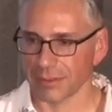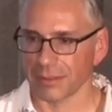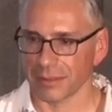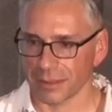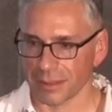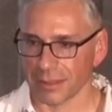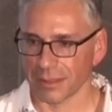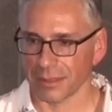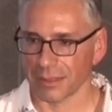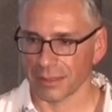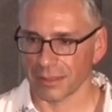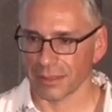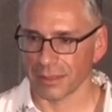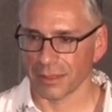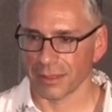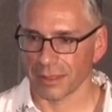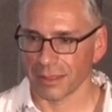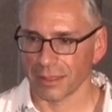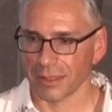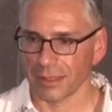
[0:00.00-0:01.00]
Is the
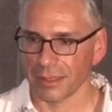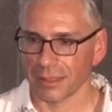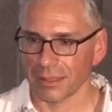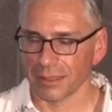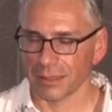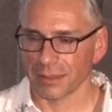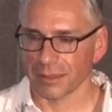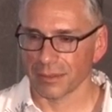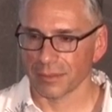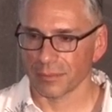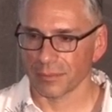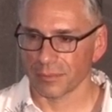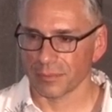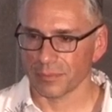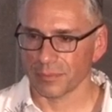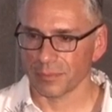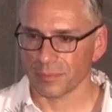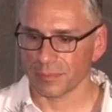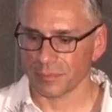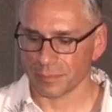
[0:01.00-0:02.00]
thought that
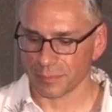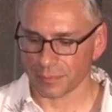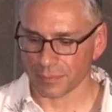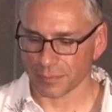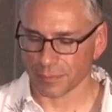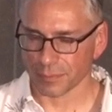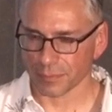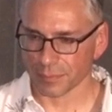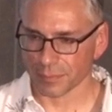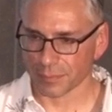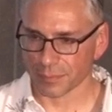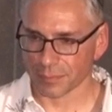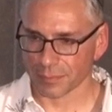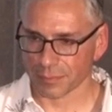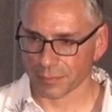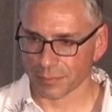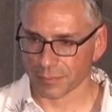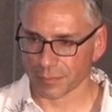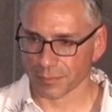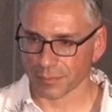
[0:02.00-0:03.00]
you use that as the
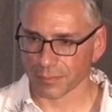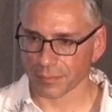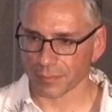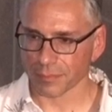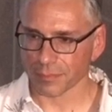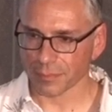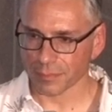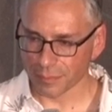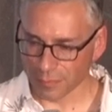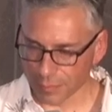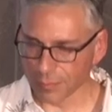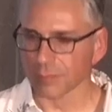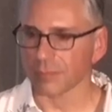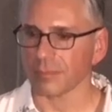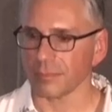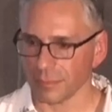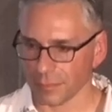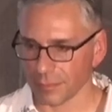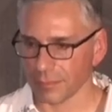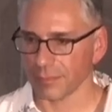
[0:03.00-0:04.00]
commercialization layer, or is there
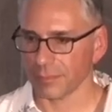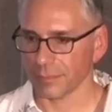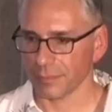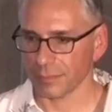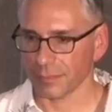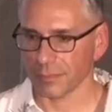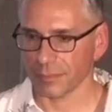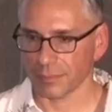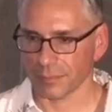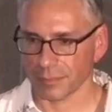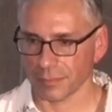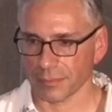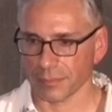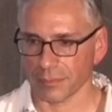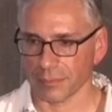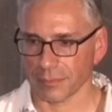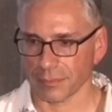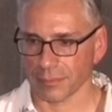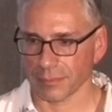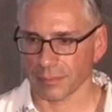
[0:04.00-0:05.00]
potential for
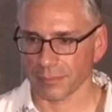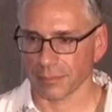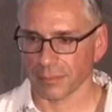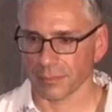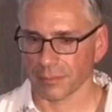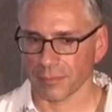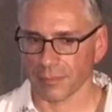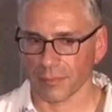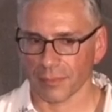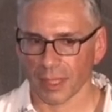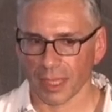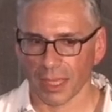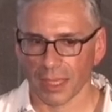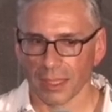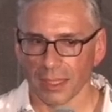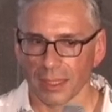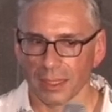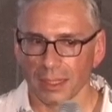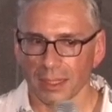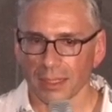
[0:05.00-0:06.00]
open sourcing that as well?
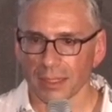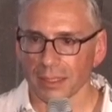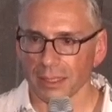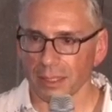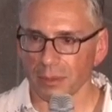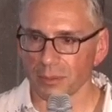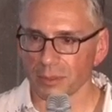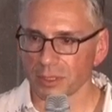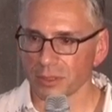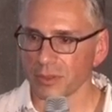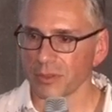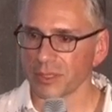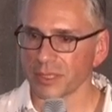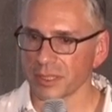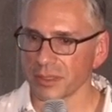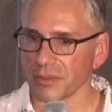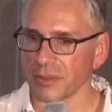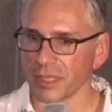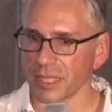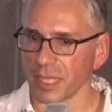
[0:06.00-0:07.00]
Yeah, we're sort of
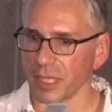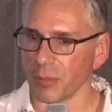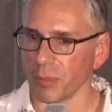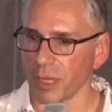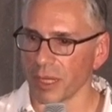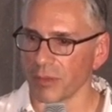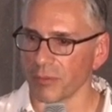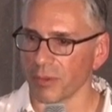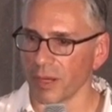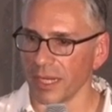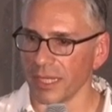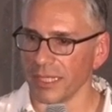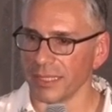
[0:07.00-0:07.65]
still thinking about it, right?